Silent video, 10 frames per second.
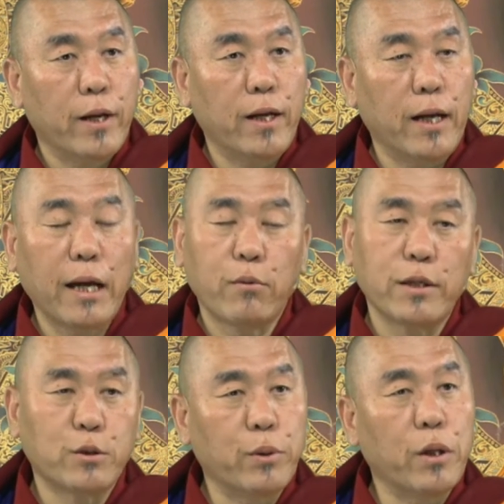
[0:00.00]
And
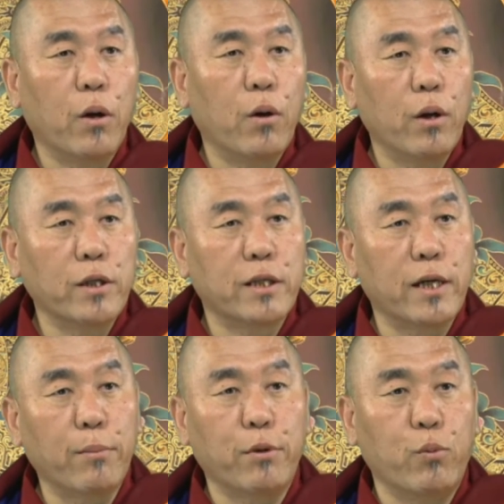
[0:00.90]
likewise, we all, each and
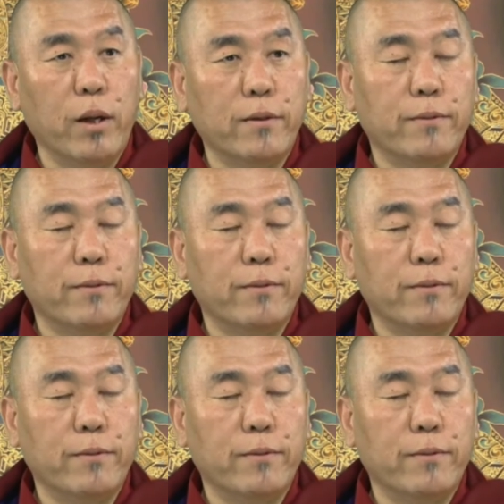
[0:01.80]
every one.